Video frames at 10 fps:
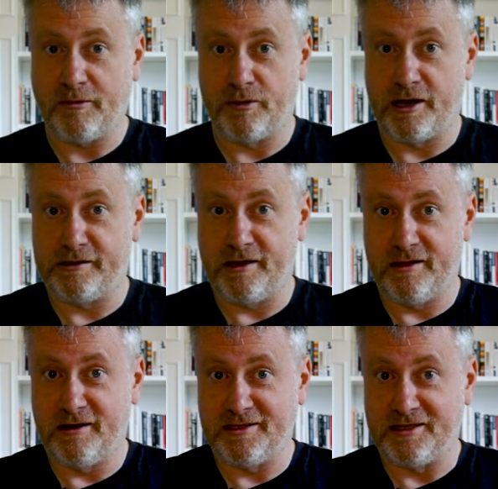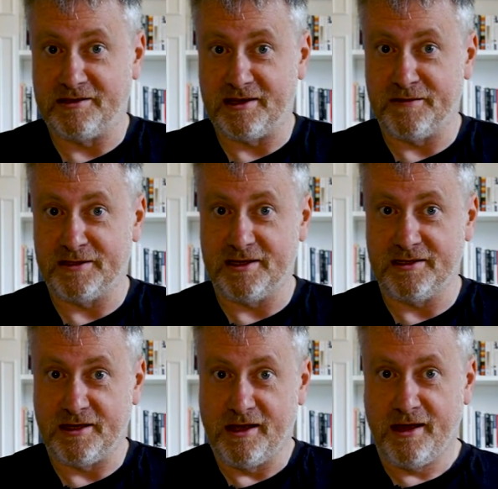Brownie of the
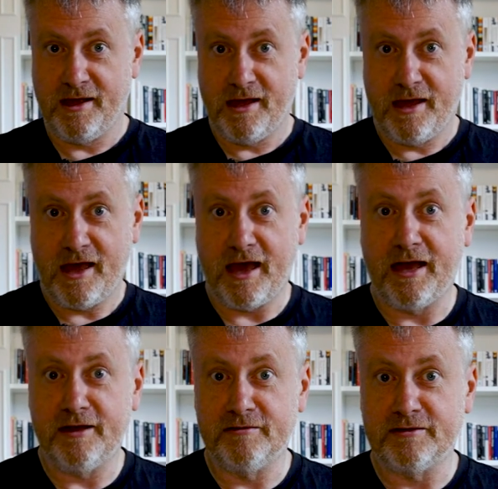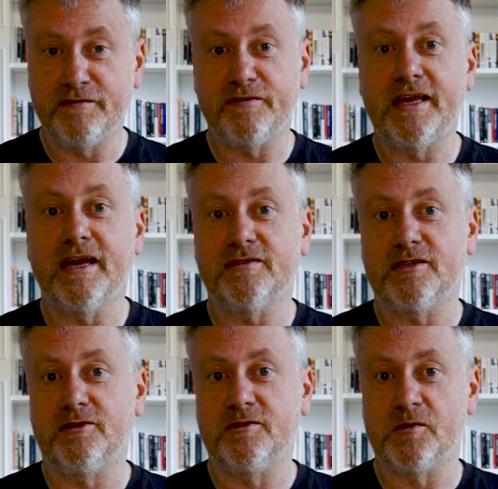1970s. And don't forget
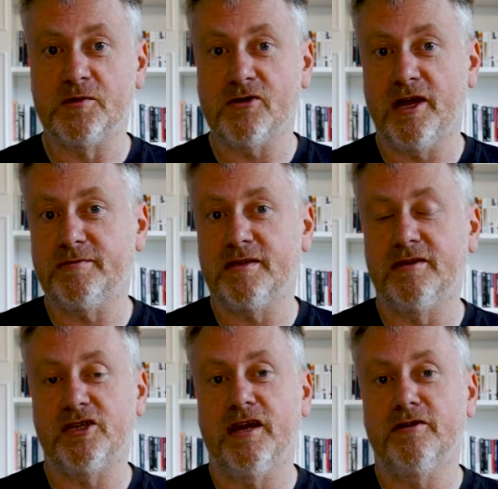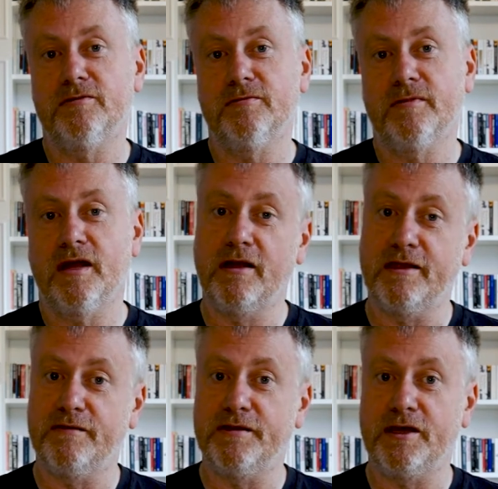to subscribe to the channel and like
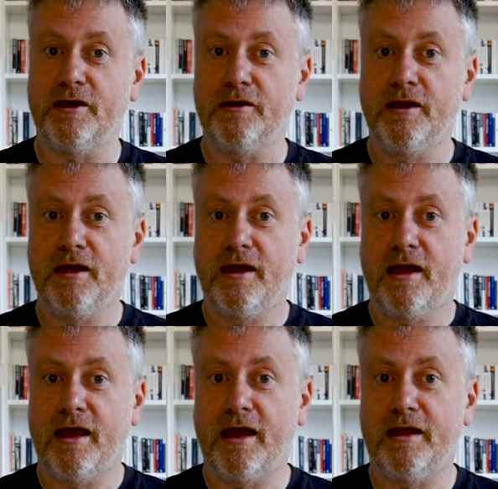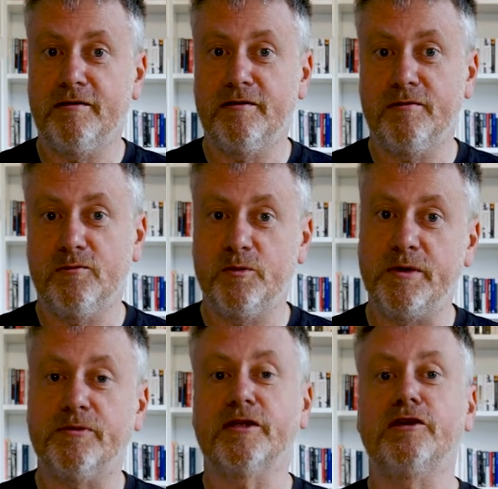the video, and we'll be
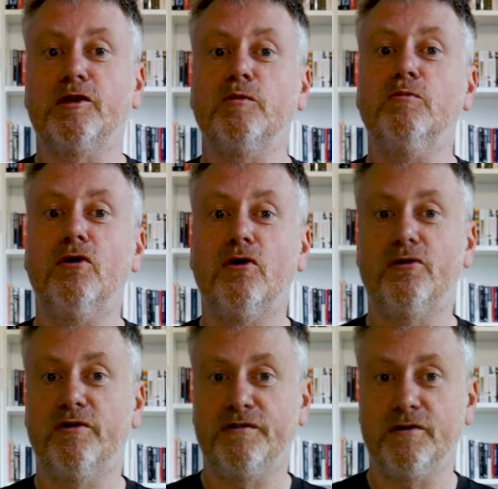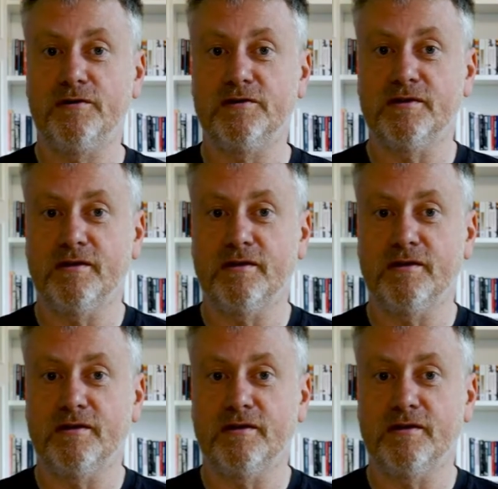bringing you more reviews